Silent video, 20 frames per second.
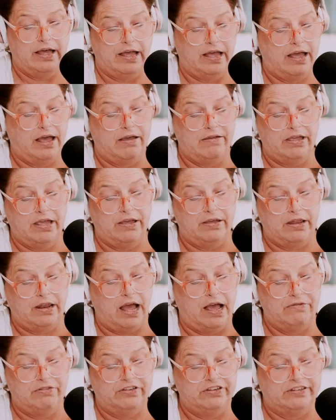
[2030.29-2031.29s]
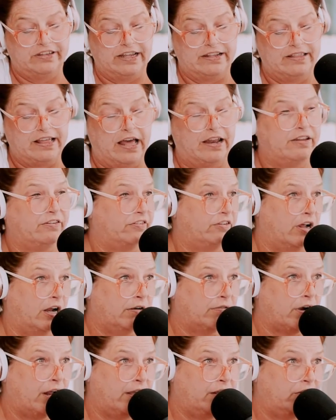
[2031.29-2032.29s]
I, I, I was just like, that is
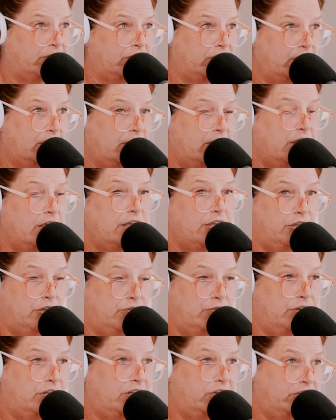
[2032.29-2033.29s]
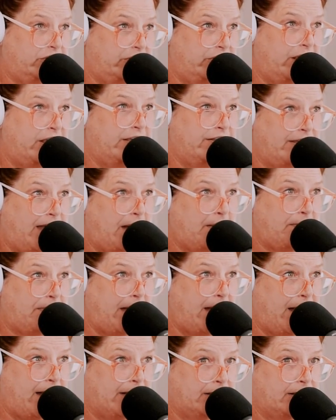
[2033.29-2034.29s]
not right. You need to take that
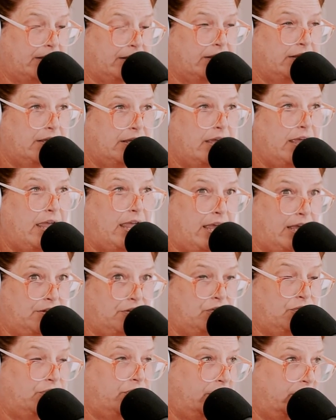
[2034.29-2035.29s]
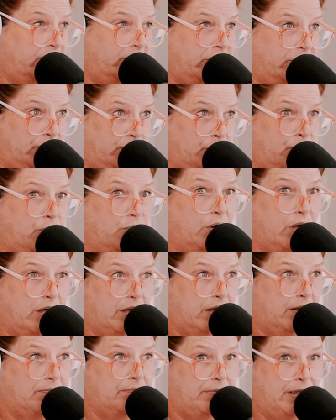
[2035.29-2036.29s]
back, and you need to
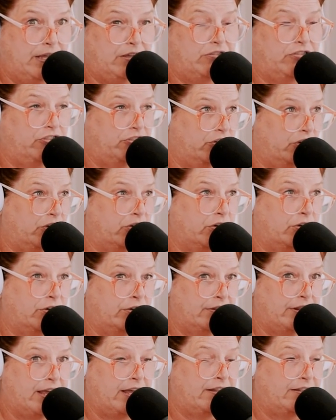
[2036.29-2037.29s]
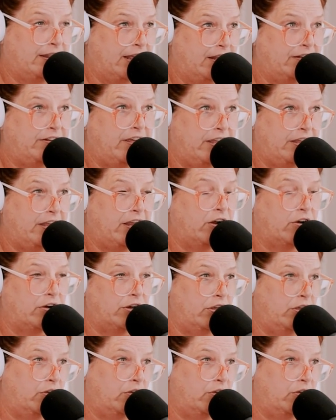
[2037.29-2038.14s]
uh, make sure that they take care of